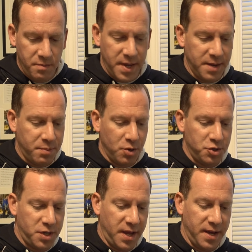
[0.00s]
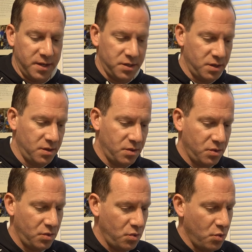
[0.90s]
make poached eggs
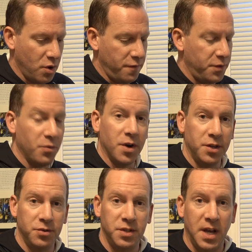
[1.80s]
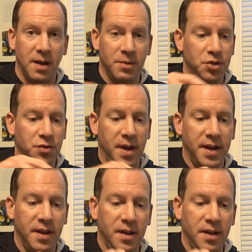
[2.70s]
or if you want to use the omelet tray.